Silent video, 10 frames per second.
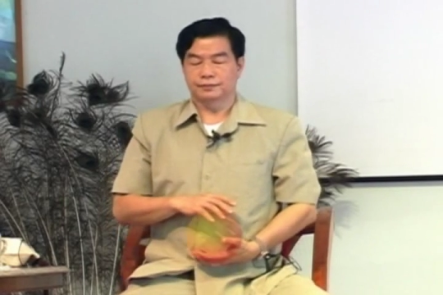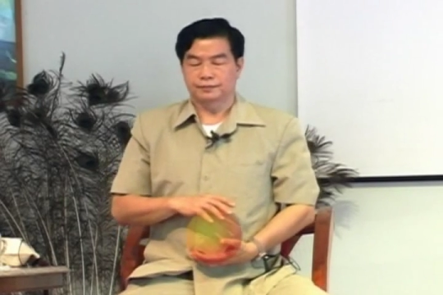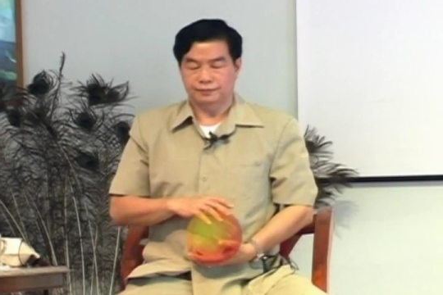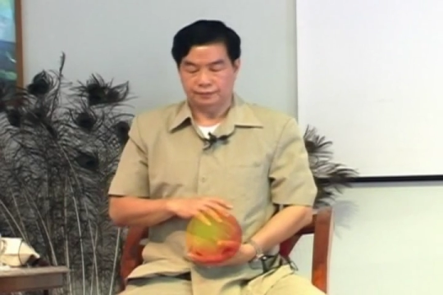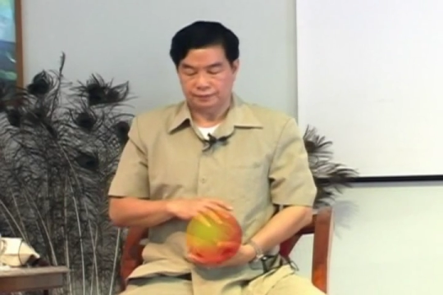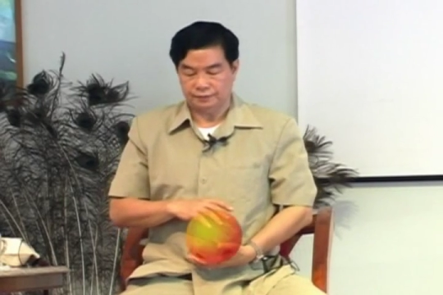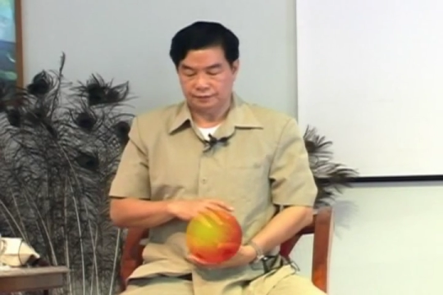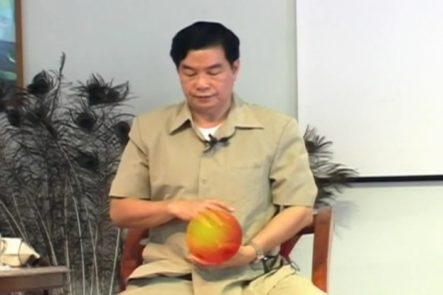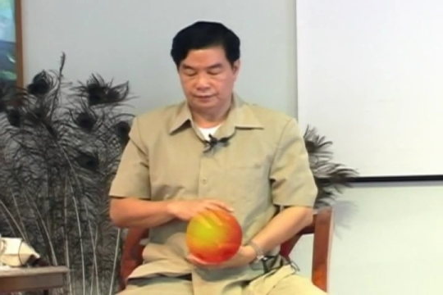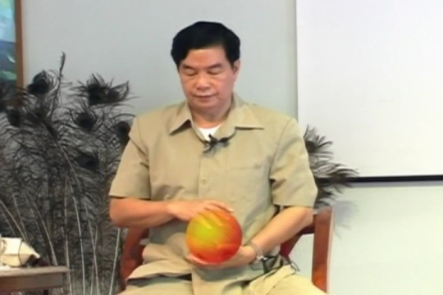
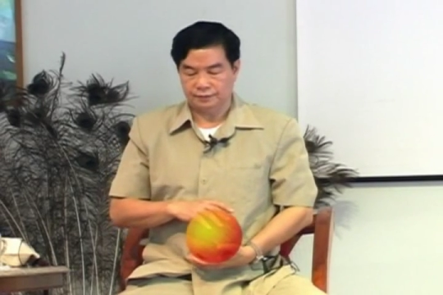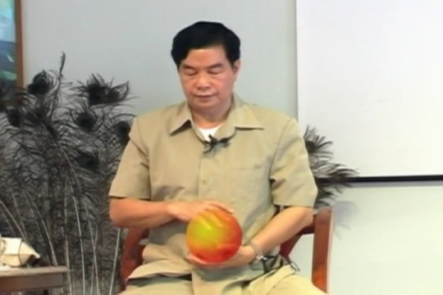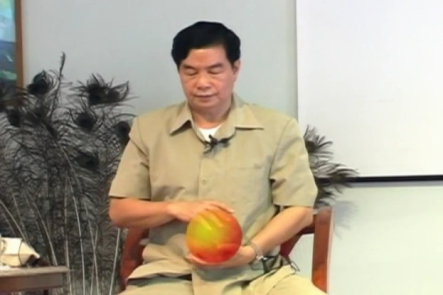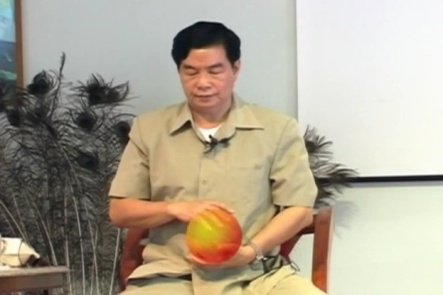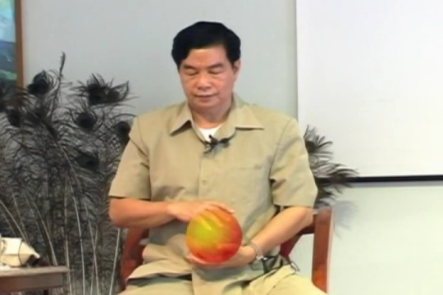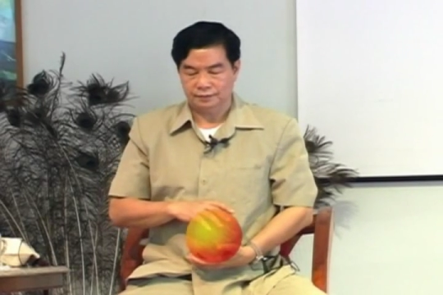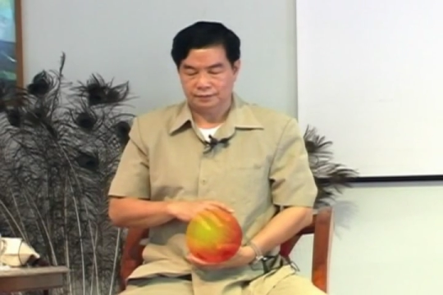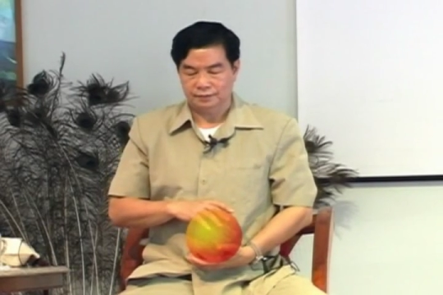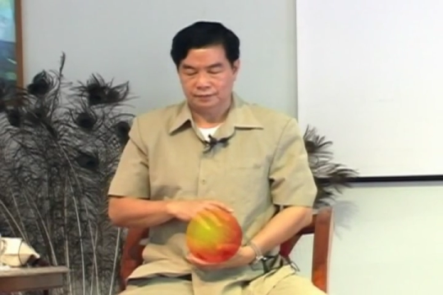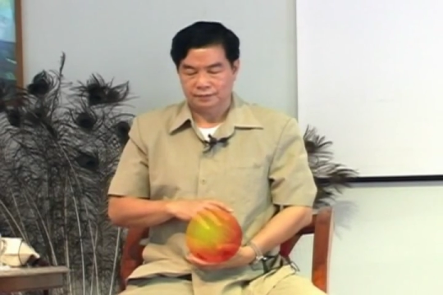
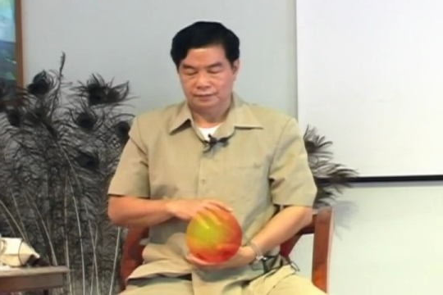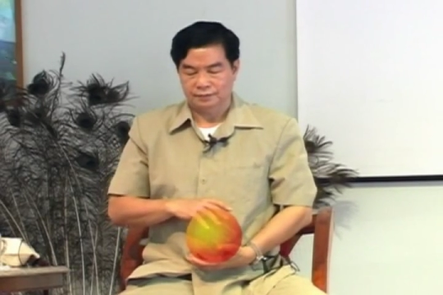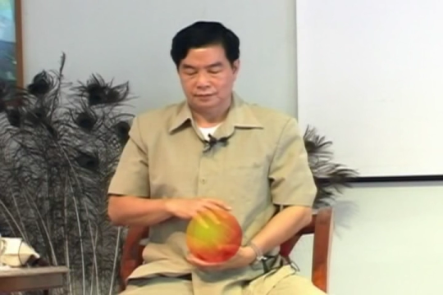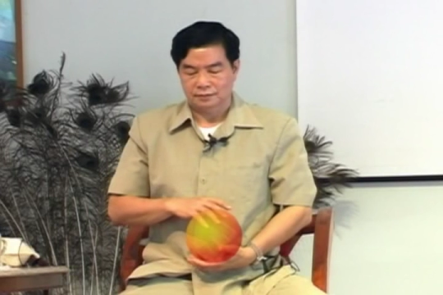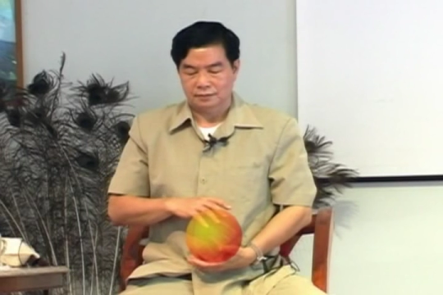Nothing is said.